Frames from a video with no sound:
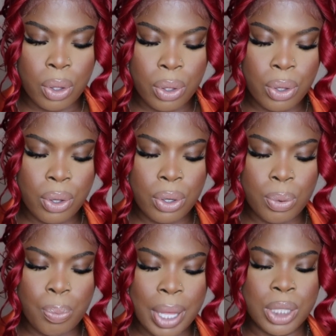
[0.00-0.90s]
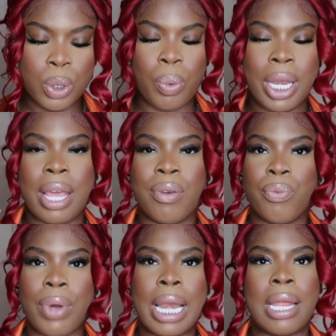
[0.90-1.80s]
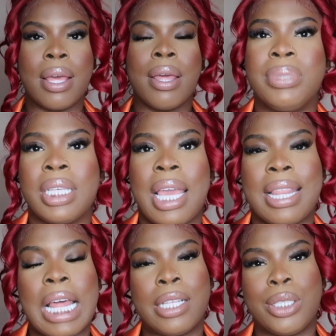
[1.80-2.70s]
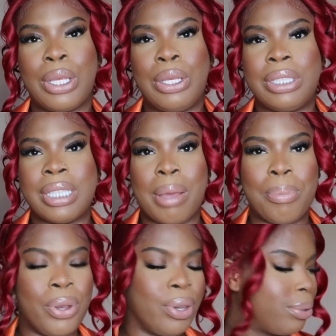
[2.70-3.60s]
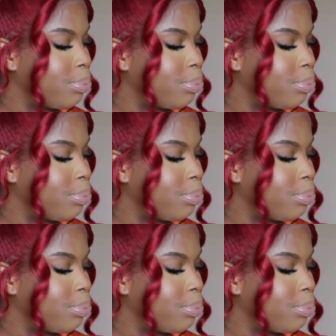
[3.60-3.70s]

Oud, Benzoin and Violet. So yeah, that's Oud Satin Mood.